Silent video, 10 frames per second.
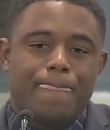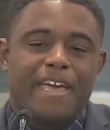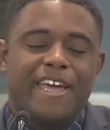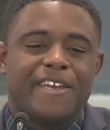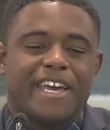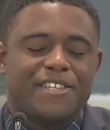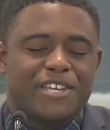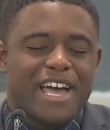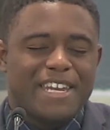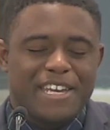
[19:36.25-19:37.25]
And it's
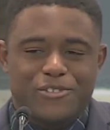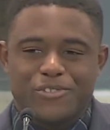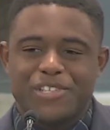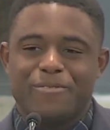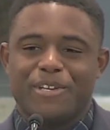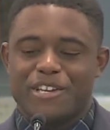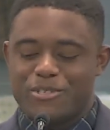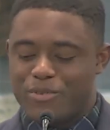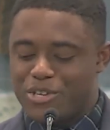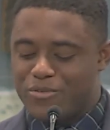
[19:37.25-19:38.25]
kind of interesting
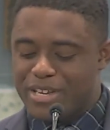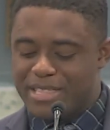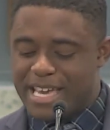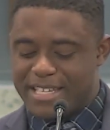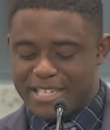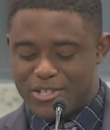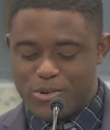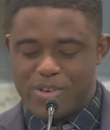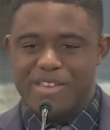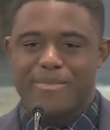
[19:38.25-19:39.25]
because when you read that, it says
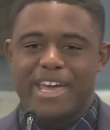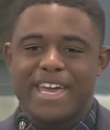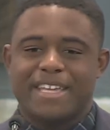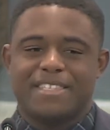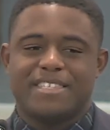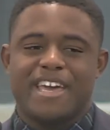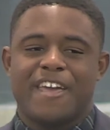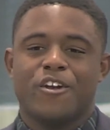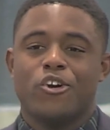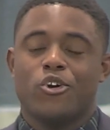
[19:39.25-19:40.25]
who he may. It's
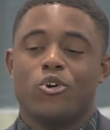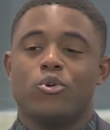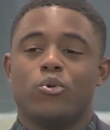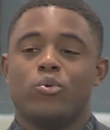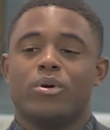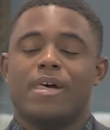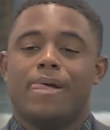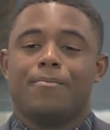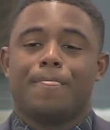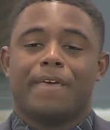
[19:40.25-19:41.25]
saying who
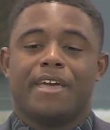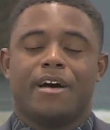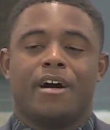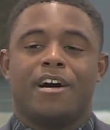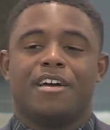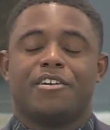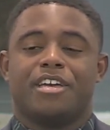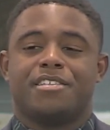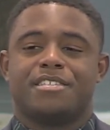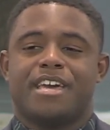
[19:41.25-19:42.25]

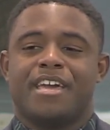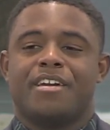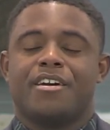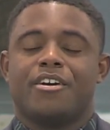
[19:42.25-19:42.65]
is,